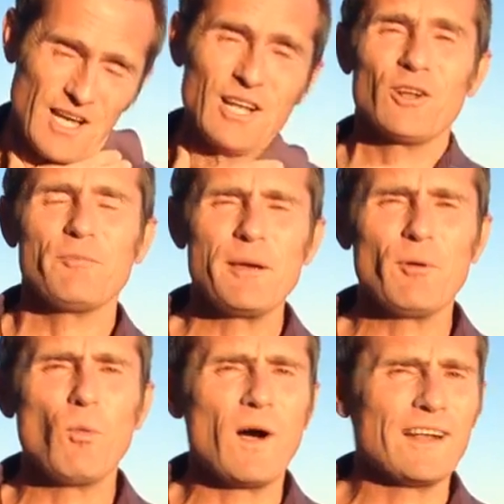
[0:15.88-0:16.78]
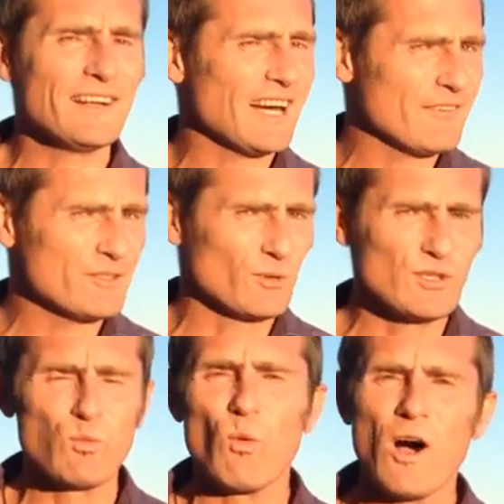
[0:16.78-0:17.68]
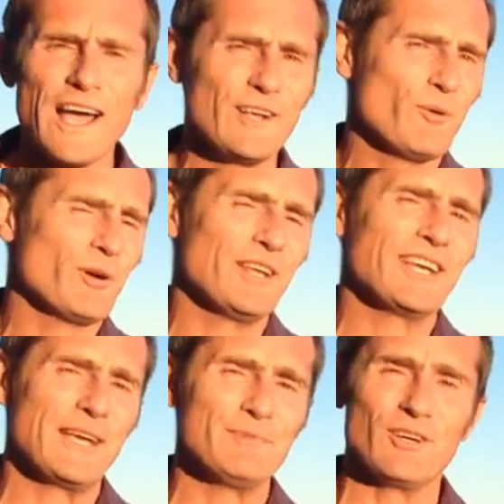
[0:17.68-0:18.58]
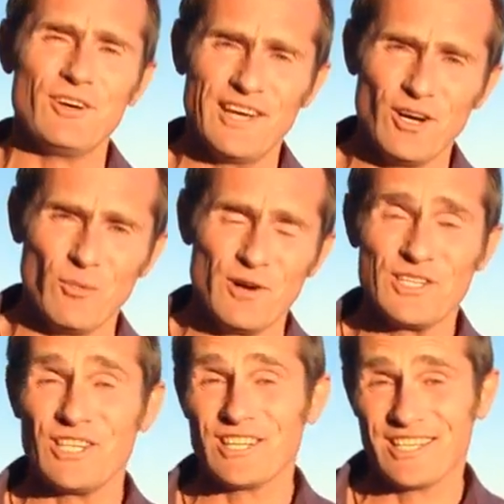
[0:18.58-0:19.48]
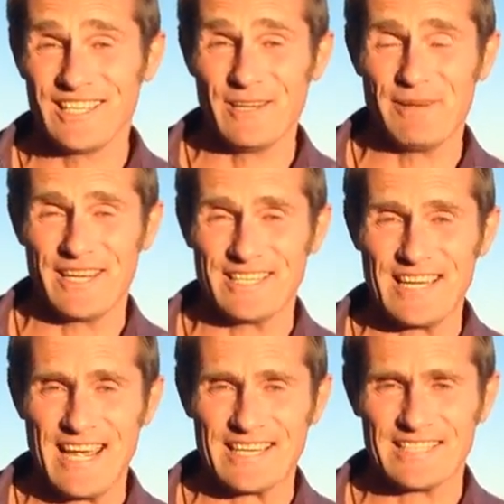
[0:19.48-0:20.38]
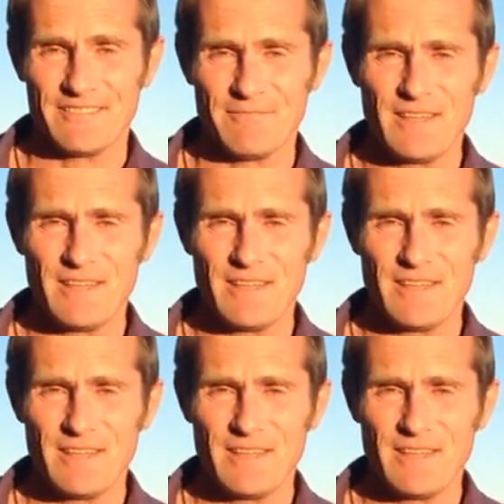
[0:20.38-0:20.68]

A lot of people wondered afterwards why nobody came to her help when she's clearly being attacked.